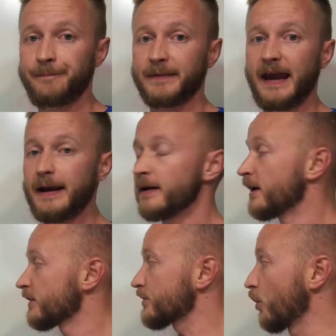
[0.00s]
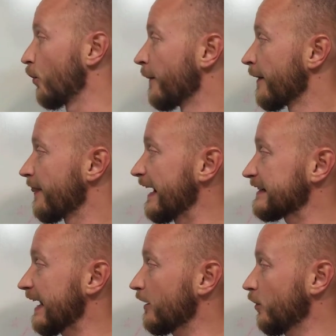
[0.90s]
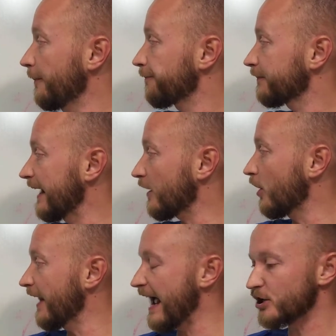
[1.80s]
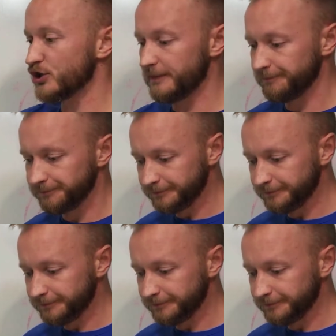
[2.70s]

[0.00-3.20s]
Okay? So that title, that call to action,